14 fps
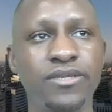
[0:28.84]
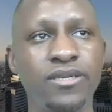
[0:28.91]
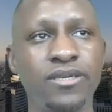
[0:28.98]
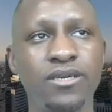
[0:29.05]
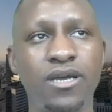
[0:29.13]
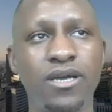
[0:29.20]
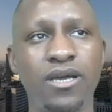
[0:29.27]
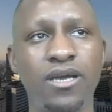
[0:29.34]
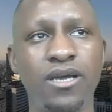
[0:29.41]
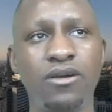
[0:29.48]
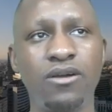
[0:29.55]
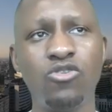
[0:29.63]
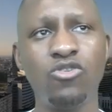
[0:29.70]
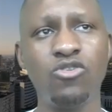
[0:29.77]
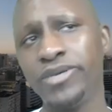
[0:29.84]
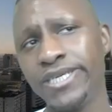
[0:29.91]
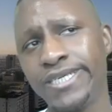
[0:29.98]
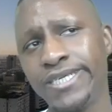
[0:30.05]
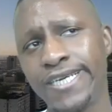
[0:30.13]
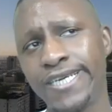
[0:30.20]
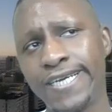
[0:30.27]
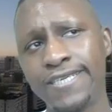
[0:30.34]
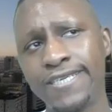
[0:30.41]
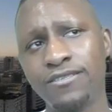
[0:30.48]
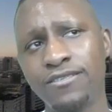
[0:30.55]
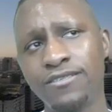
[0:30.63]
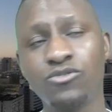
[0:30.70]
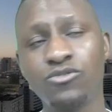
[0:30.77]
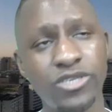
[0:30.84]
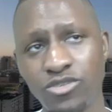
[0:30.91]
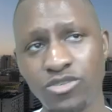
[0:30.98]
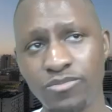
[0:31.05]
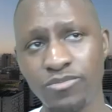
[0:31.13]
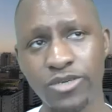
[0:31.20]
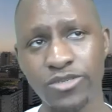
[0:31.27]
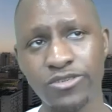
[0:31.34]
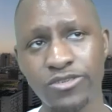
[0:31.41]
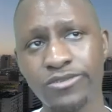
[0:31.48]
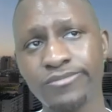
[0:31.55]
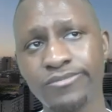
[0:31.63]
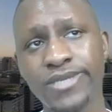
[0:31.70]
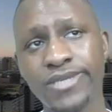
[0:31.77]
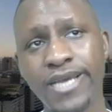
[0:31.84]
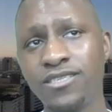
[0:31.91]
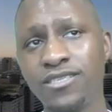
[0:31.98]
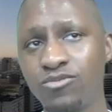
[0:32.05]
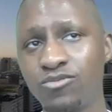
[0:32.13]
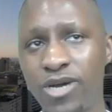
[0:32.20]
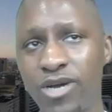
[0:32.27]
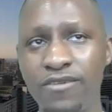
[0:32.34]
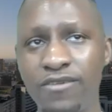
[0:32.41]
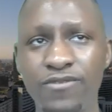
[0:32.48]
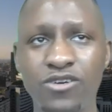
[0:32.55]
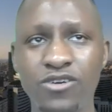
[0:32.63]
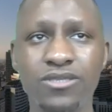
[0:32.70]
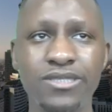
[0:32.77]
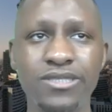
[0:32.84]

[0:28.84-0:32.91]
OP, original poster, and his wife are